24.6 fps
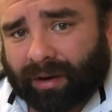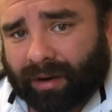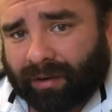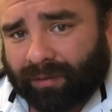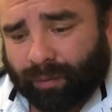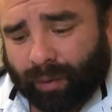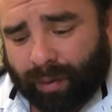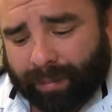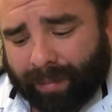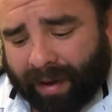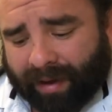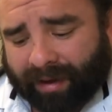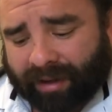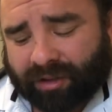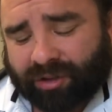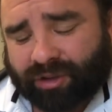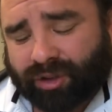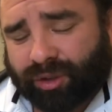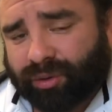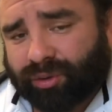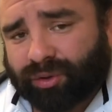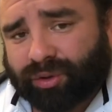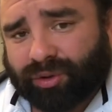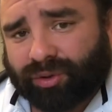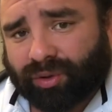If we make it
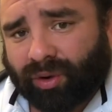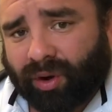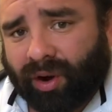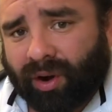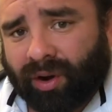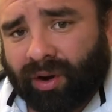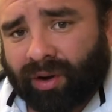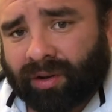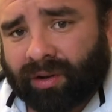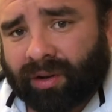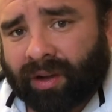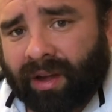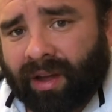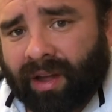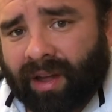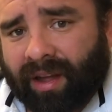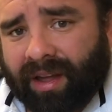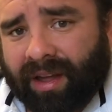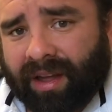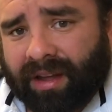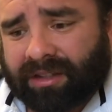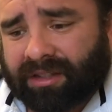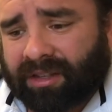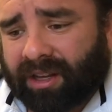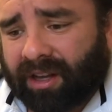too strong,
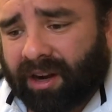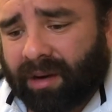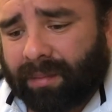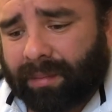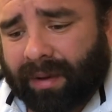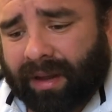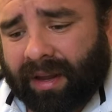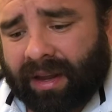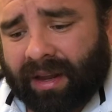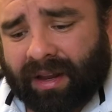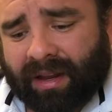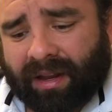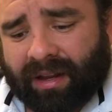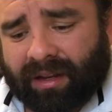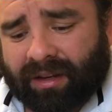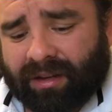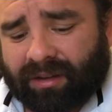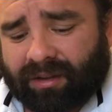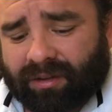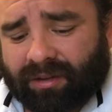it's going to be